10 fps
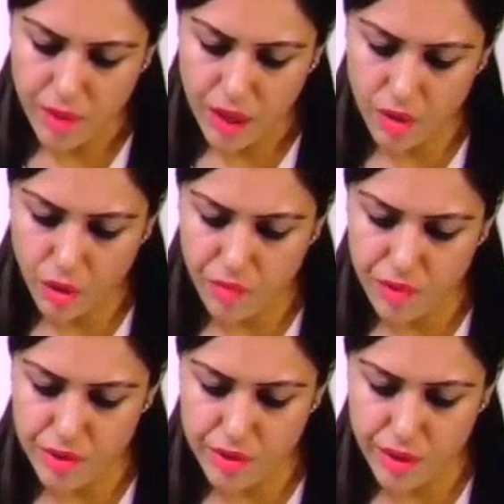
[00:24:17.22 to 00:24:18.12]
and
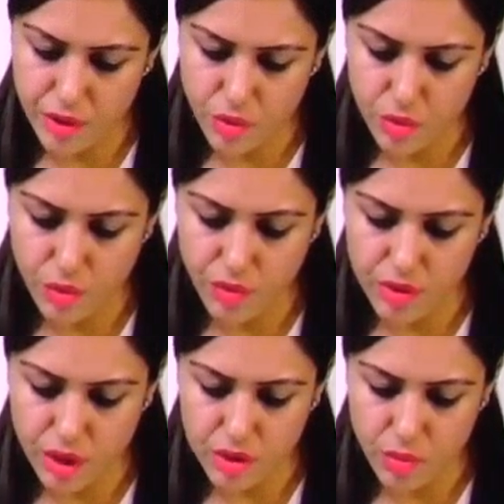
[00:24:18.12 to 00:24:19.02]
obviously you know for
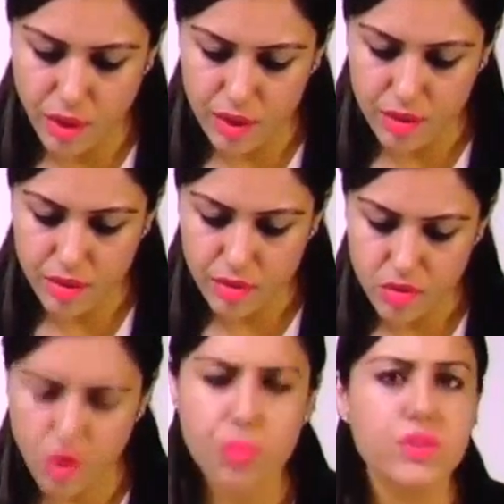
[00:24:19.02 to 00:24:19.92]
the other one,
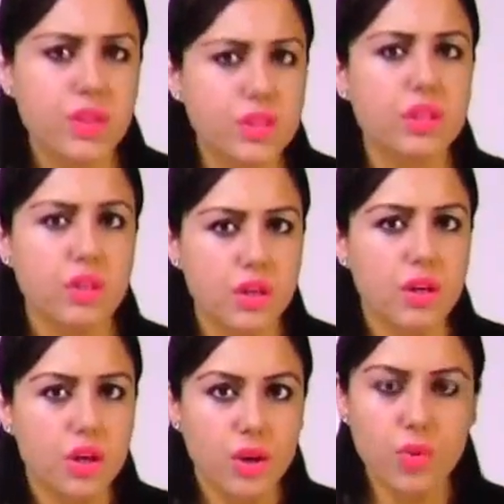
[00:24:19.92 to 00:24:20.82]
opposite,
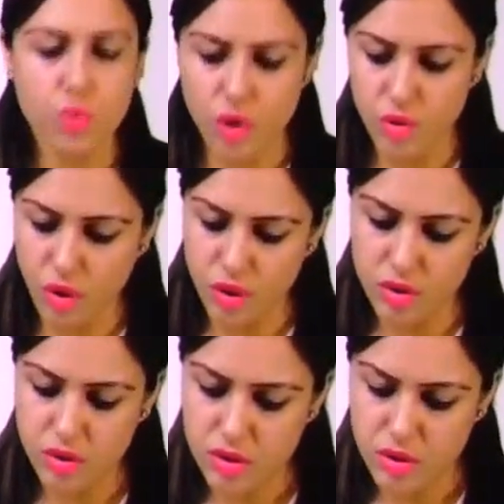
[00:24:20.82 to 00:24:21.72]

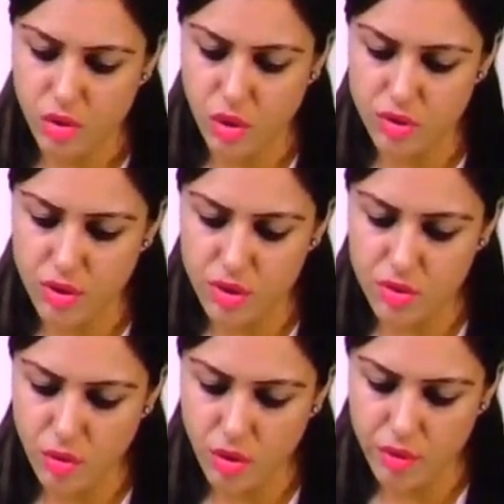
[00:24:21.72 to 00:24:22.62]
glucagon
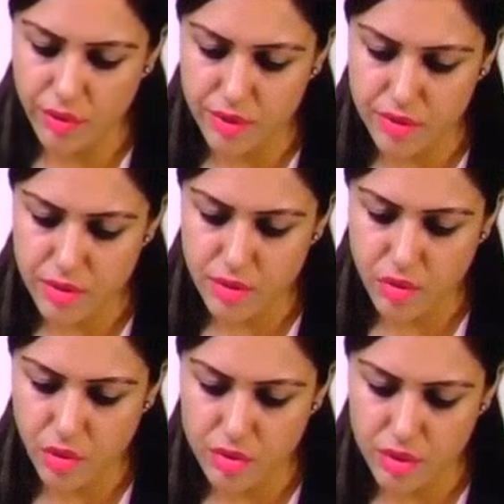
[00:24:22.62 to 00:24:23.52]
always
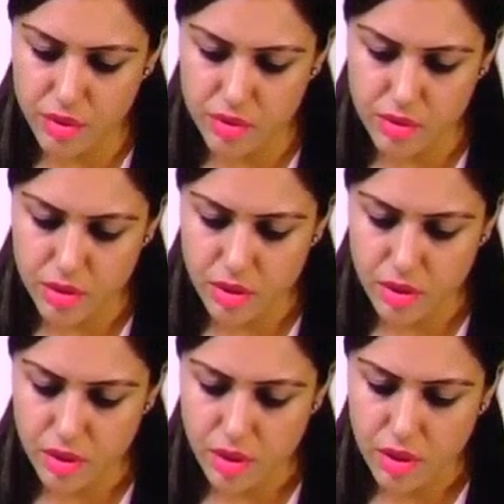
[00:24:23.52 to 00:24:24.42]
causes
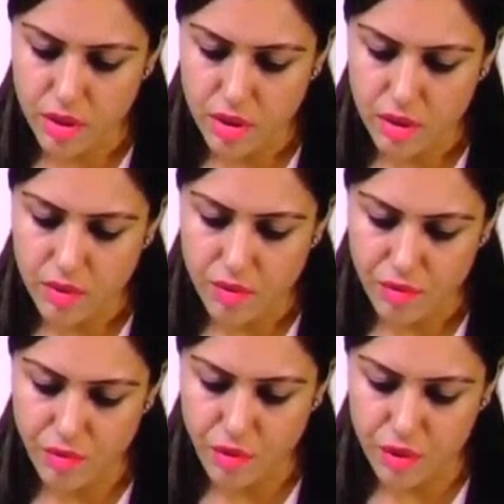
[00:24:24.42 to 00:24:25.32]

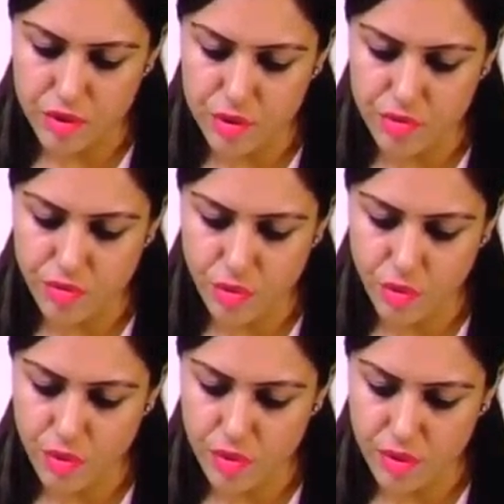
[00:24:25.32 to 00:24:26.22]

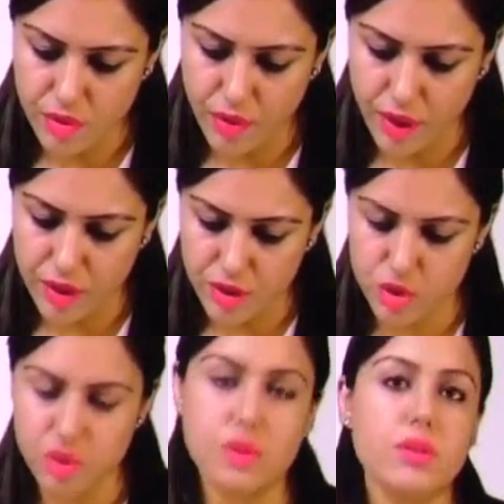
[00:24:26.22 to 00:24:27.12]

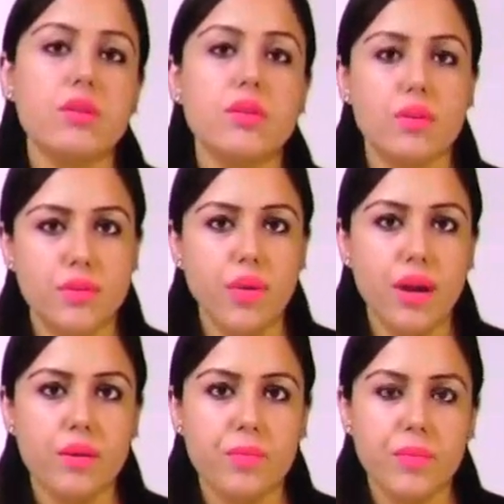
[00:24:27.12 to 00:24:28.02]
phosphorylation,
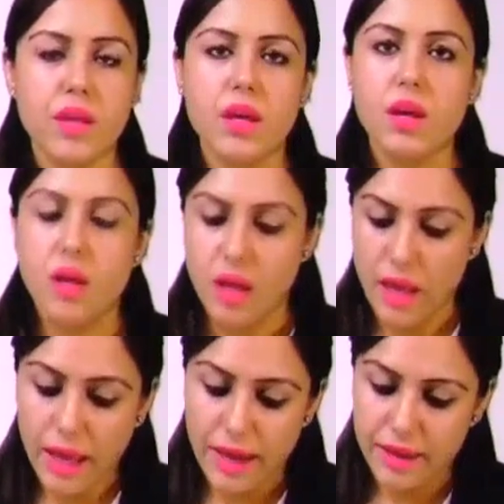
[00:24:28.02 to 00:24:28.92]
right?
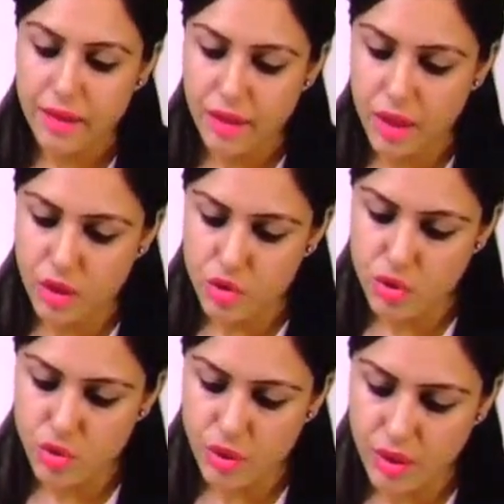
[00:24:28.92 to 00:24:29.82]
And
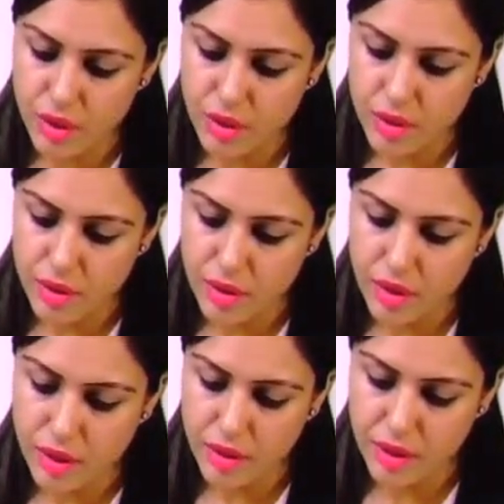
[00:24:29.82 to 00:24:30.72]
insulin
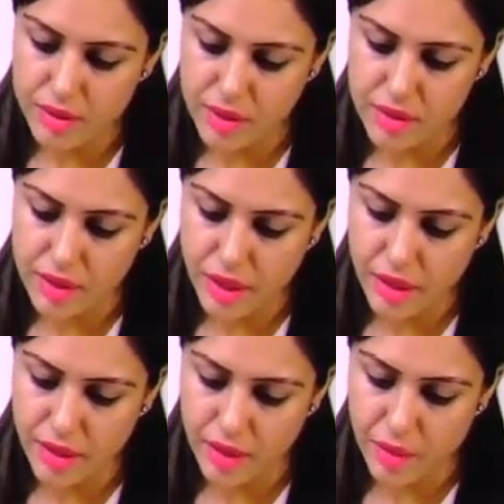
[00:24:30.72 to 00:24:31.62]
decreases
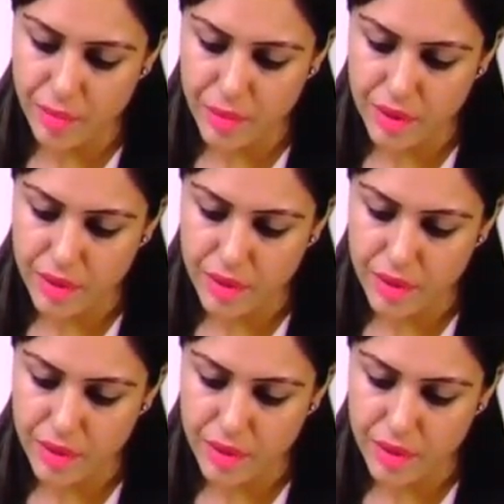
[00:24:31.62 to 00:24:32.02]
cyclic AMP